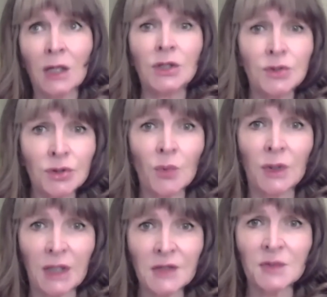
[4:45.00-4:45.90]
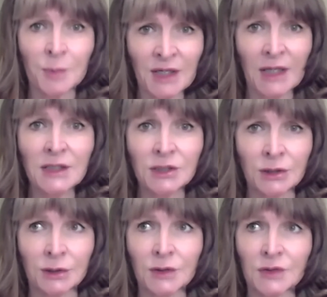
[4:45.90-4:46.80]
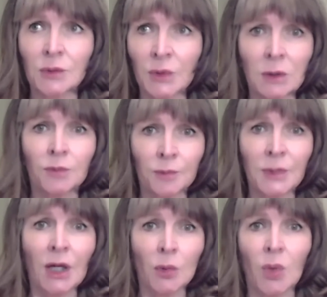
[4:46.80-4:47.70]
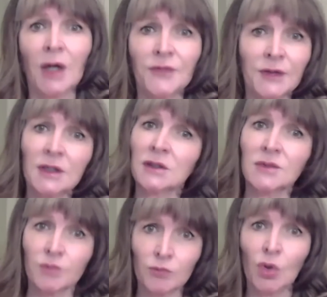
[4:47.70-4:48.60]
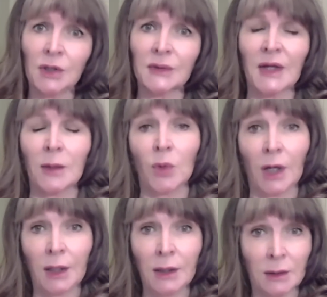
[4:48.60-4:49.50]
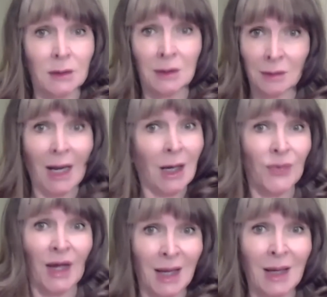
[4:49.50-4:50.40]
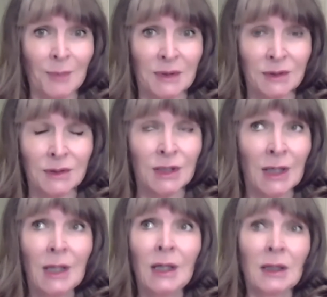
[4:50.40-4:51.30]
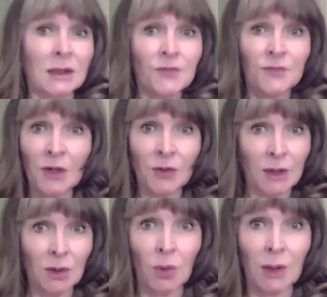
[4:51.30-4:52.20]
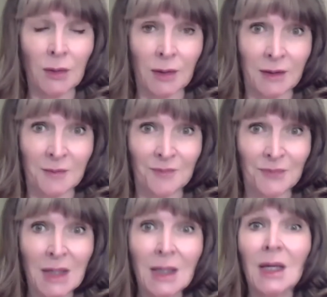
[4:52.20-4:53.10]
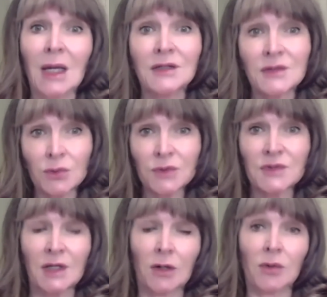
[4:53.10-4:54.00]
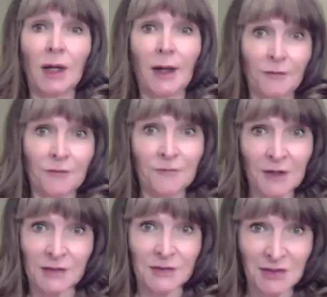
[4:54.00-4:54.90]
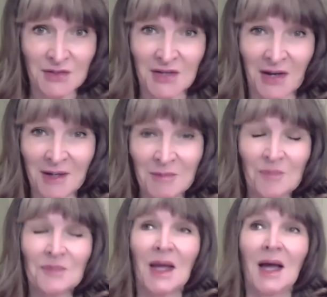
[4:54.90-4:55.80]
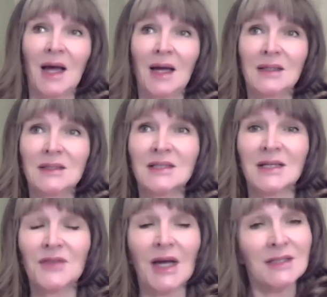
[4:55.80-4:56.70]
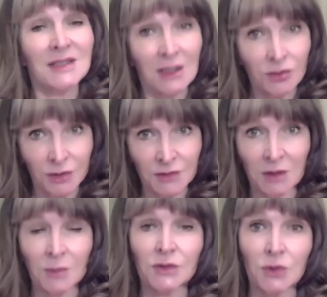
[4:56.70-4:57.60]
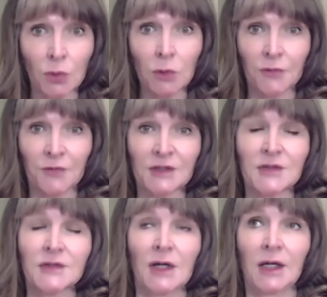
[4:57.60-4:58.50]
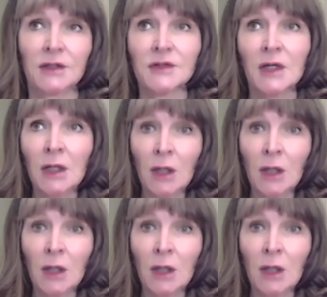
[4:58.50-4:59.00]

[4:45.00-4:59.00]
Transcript: you do want explanations. You want to know why things work that way and how that happened. Very Aquarian. It's also a fixed sign, and that's interesting because all the fixed signs